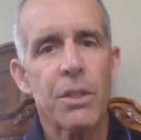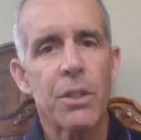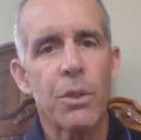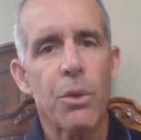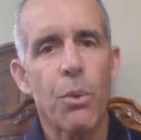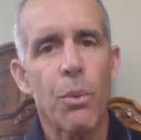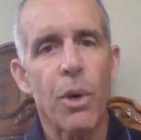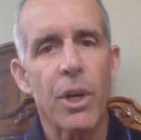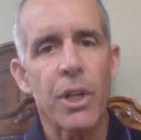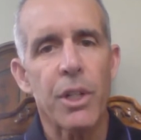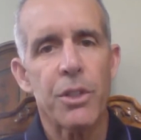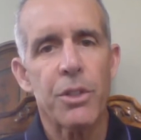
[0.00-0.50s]
you,
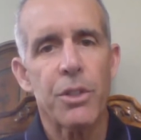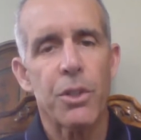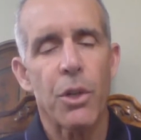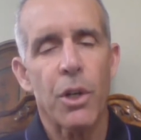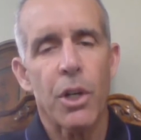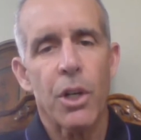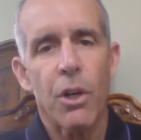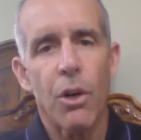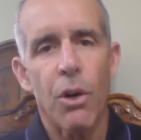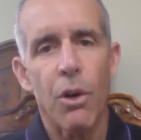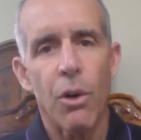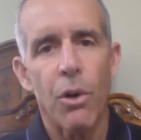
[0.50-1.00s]
what is your
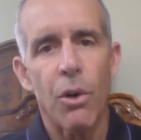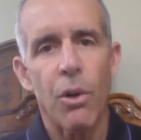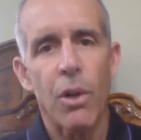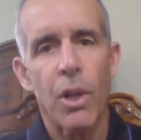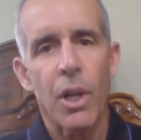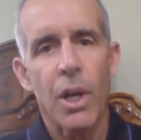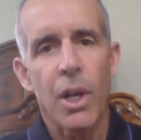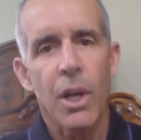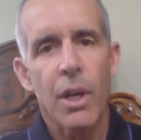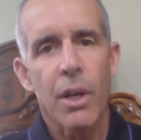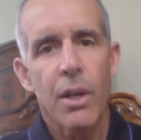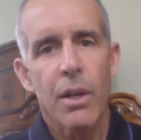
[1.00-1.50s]

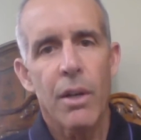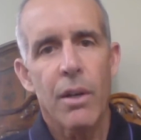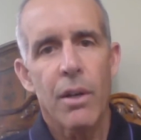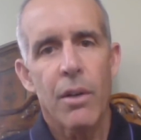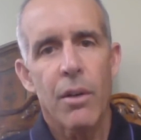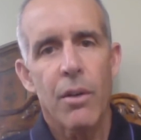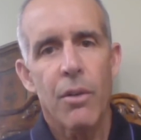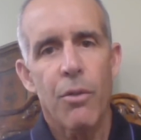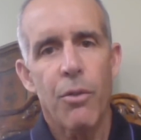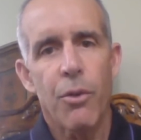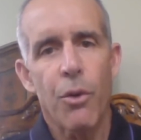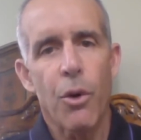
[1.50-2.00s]
goal
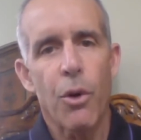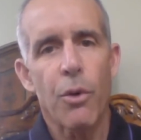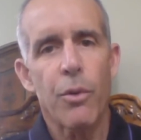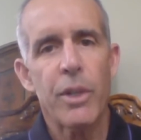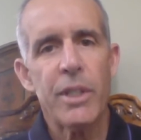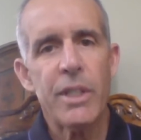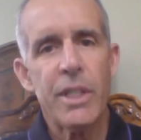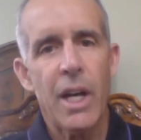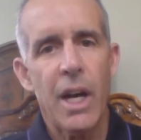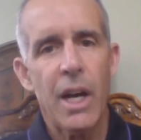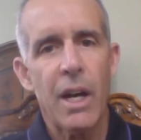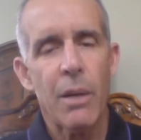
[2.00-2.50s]
for
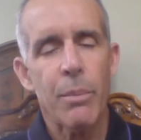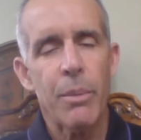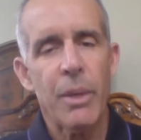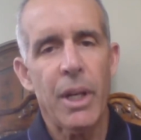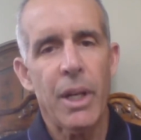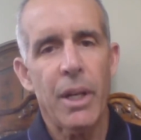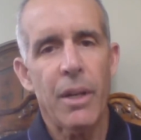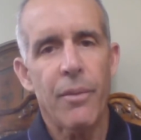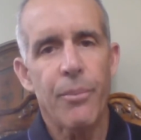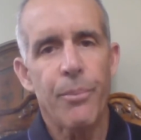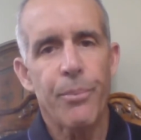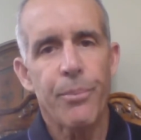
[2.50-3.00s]
retirement?
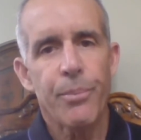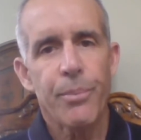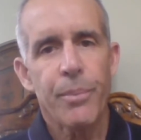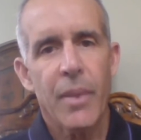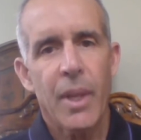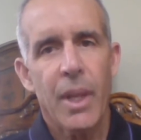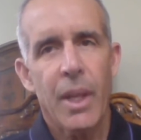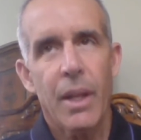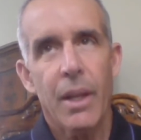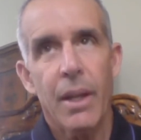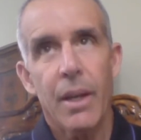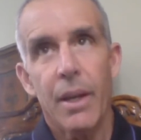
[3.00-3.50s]

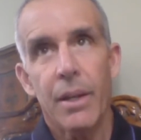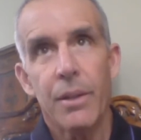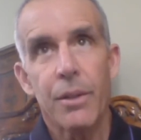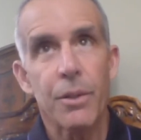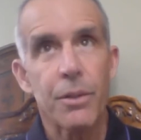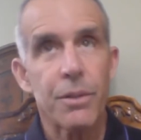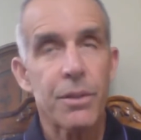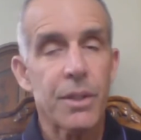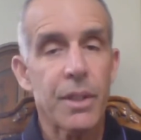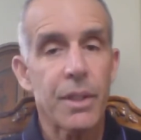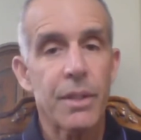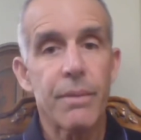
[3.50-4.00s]
And you'll
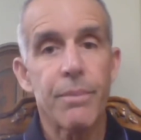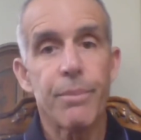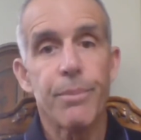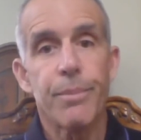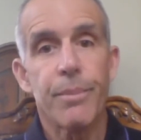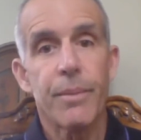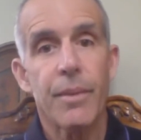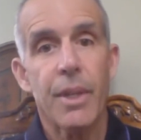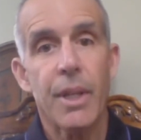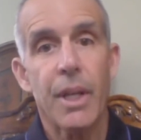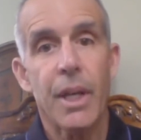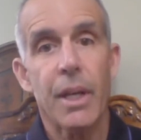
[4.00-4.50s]

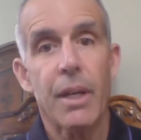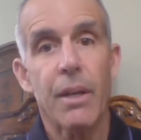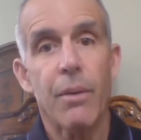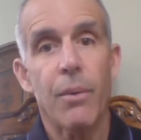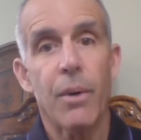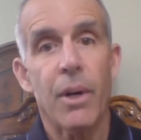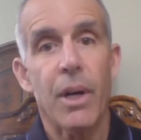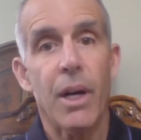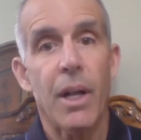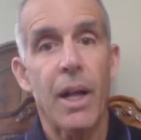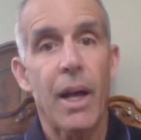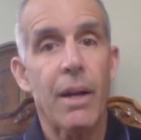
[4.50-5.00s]
think,
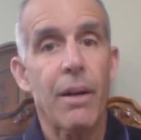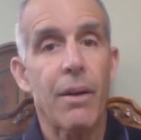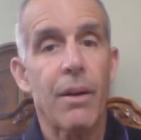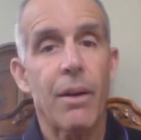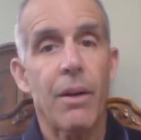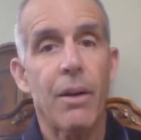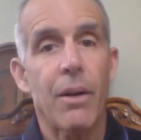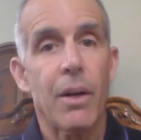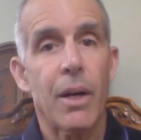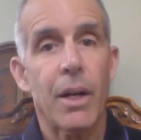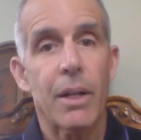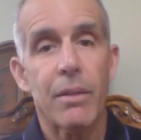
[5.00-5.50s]
well, I don't
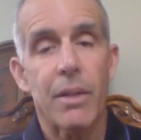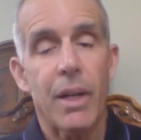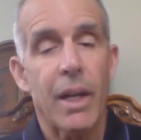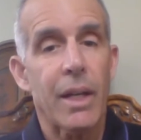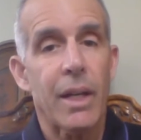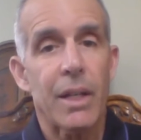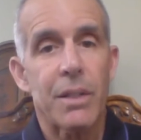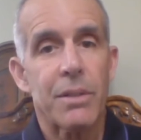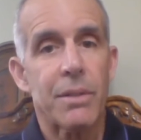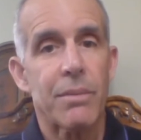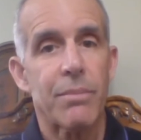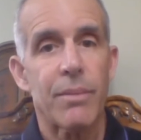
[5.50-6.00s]
know, I
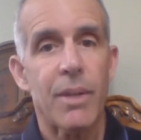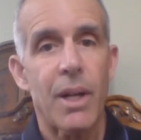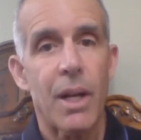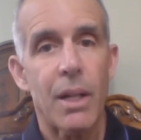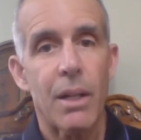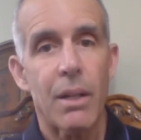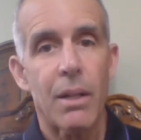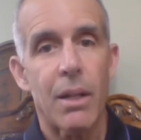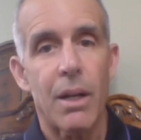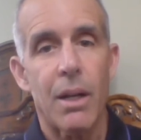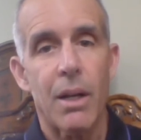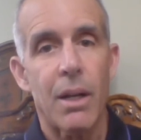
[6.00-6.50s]
guess
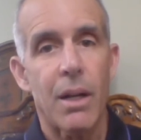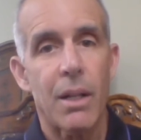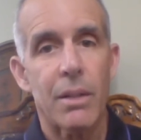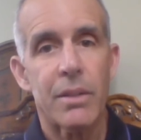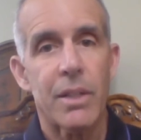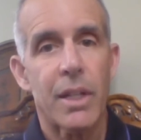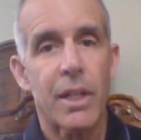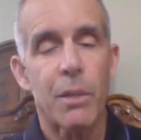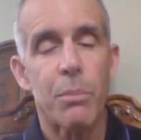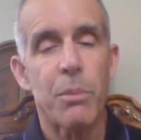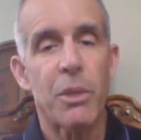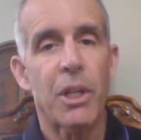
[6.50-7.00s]
I'll
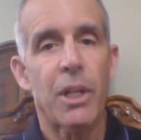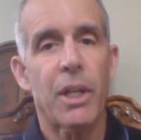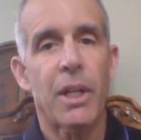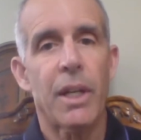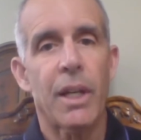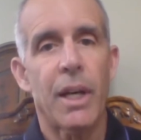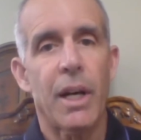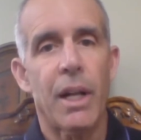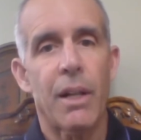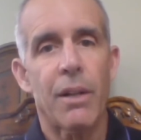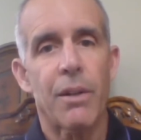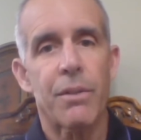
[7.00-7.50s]
take $1 million.
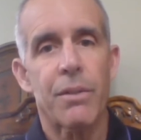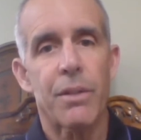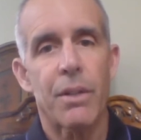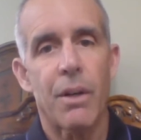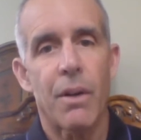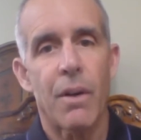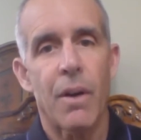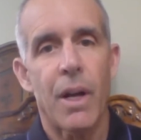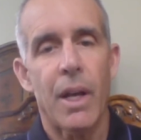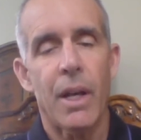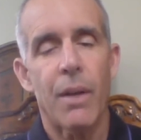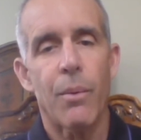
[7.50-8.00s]
All
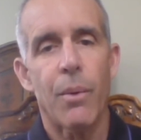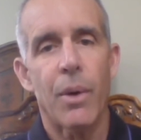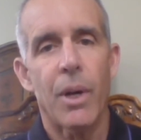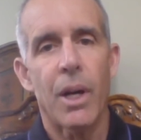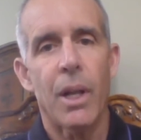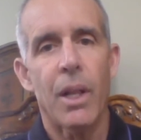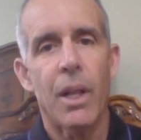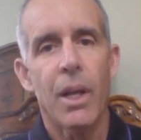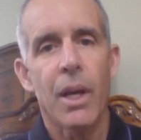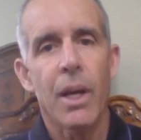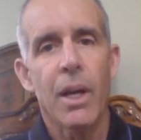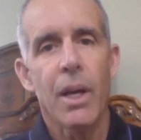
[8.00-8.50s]
right,
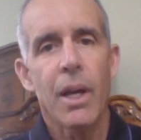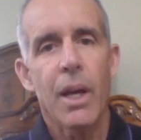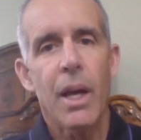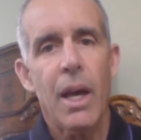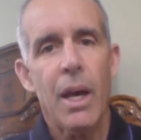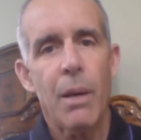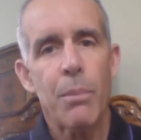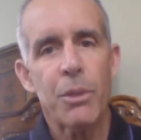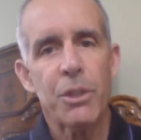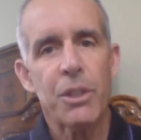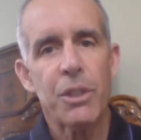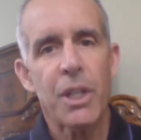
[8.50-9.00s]
well, how
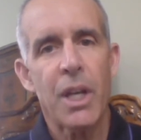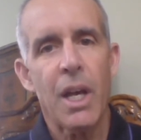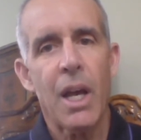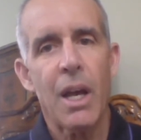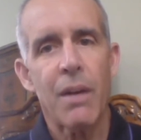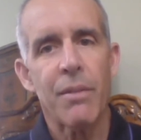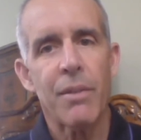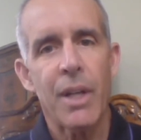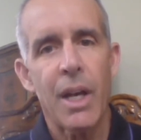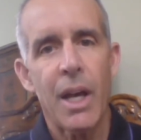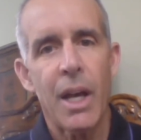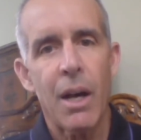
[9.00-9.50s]
much do you have
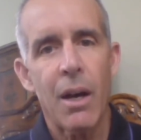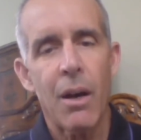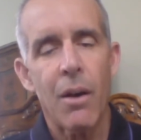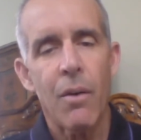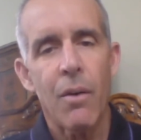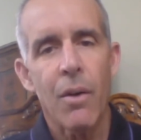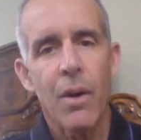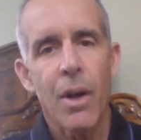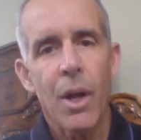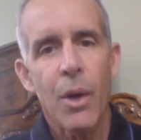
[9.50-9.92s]
now